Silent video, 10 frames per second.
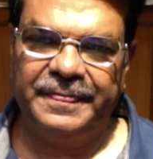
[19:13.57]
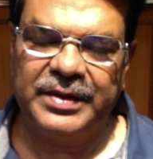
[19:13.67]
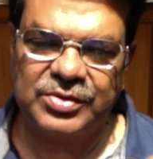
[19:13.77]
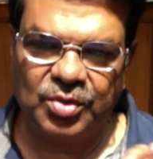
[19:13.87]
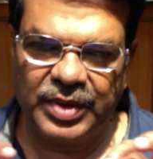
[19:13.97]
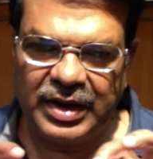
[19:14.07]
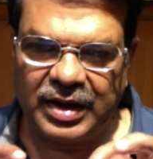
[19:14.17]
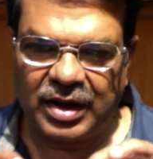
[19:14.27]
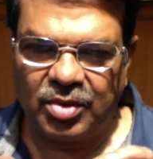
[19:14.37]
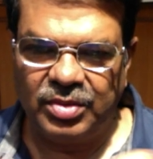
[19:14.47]
So when
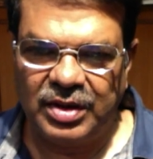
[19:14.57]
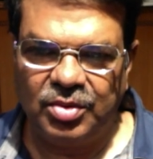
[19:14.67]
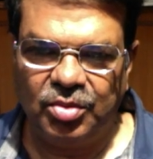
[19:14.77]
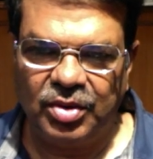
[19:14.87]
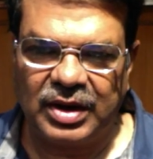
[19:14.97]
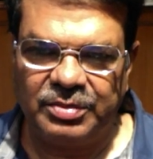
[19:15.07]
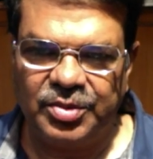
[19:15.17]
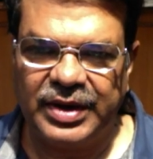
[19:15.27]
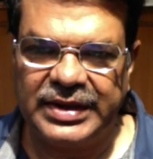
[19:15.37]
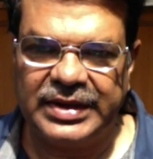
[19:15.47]
Rahu and Guru come
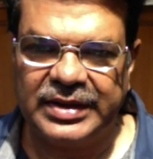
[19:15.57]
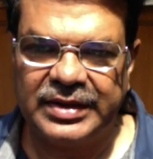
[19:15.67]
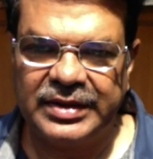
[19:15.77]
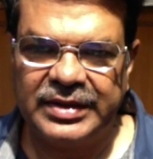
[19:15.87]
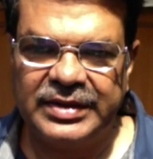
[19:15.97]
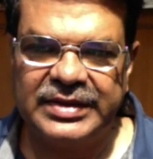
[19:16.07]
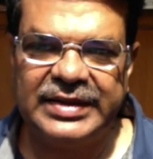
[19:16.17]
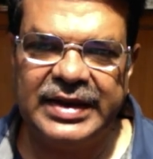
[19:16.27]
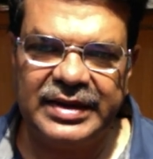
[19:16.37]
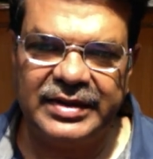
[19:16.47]
together,
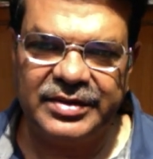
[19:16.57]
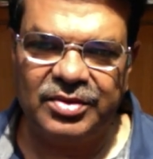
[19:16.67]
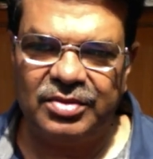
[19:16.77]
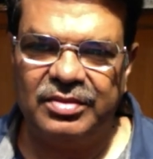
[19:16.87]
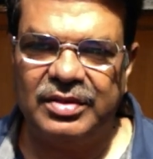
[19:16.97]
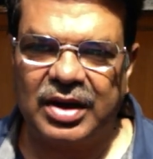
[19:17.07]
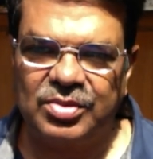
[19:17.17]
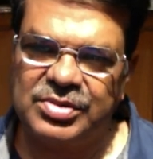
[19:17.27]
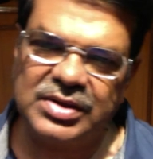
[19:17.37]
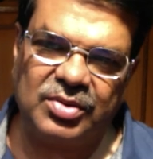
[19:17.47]
then, Rahu
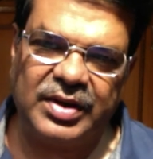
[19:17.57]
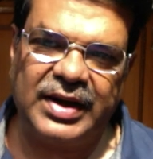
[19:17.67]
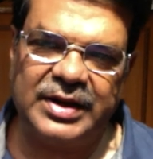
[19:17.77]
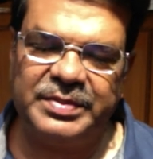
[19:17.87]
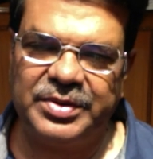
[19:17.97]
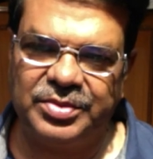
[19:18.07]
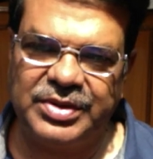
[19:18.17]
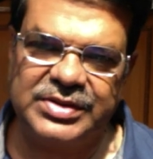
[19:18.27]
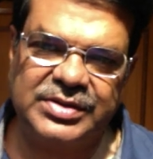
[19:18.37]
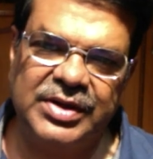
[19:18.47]
says, okay, let me do
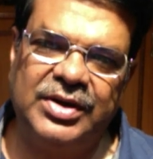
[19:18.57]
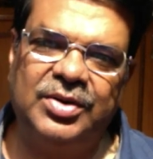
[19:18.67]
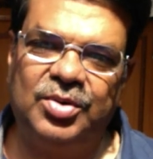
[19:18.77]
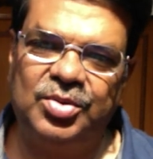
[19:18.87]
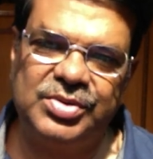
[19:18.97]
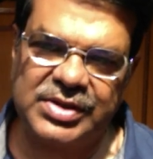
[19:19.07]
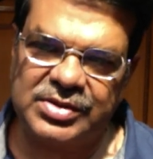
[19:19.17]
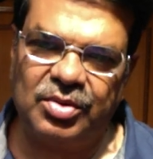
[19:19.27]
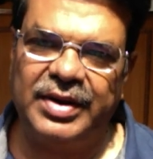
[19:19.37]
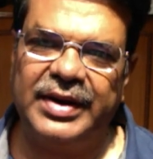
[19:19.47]
this. Guru says,
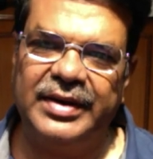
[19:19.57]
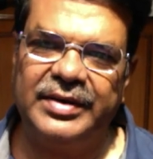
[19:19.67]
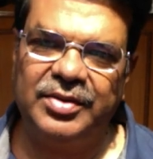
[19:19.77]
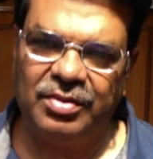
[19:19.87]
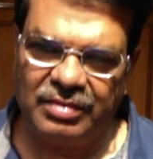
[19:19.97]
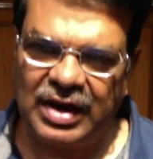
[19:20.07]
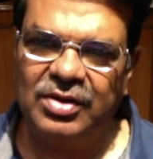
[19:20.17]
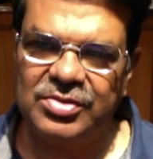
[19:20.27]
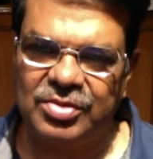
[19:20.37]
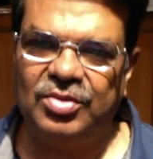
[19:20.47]
okay, I
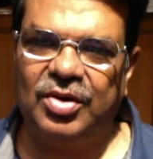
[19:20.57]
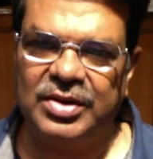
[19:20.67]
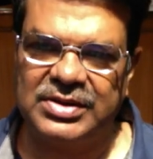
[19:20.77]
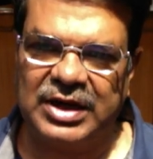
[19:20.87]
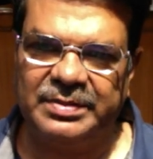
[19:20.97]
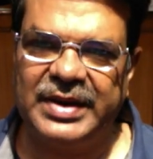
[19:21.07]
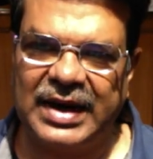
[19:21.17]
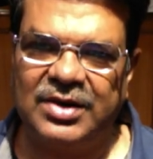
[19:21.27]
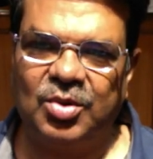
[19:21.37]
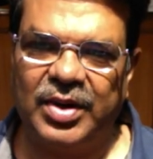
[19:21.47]
also know all this, let me
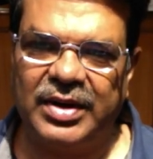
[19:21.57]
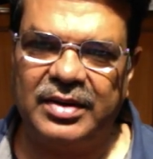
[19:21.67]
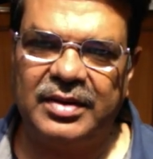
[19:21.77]
add to it.